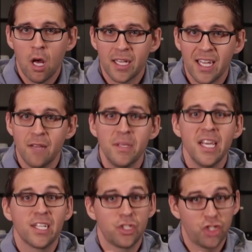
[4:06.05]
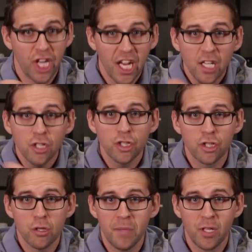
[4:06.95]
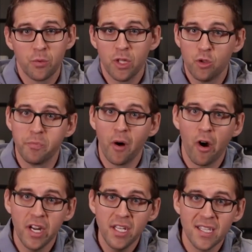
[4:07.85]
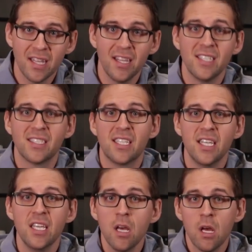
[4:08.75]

can be exchanged between two parties, and this key